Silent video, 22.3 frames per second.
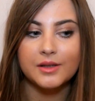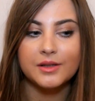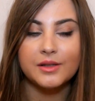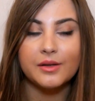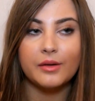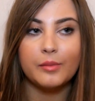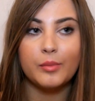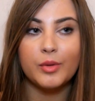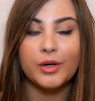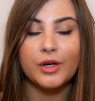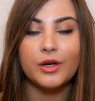
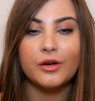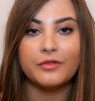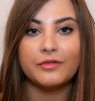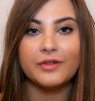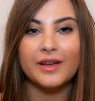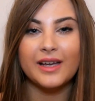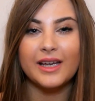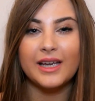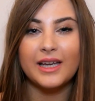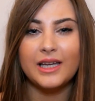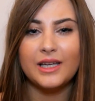So I put it off
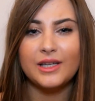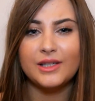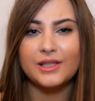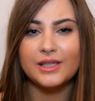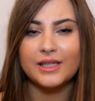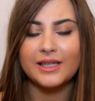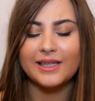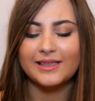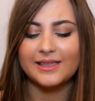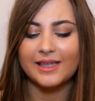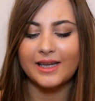for
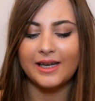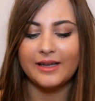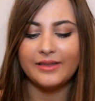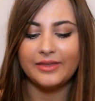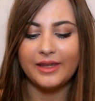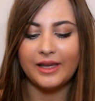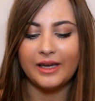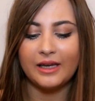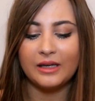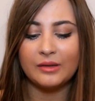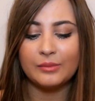ages,
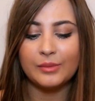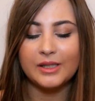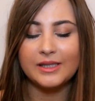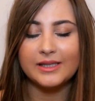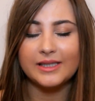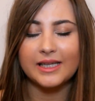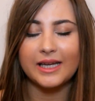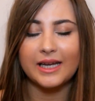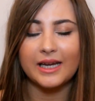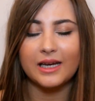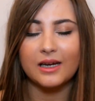and then
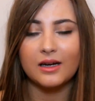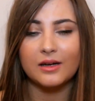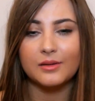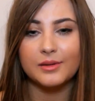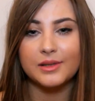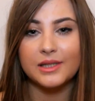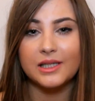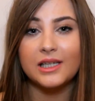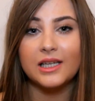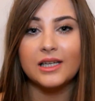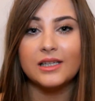one day I
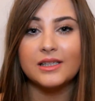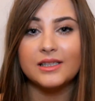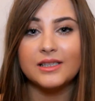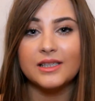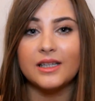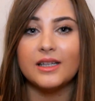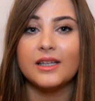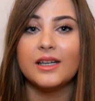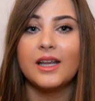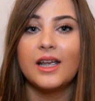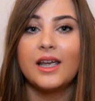was in
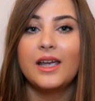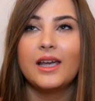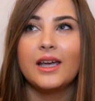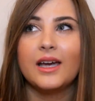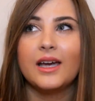London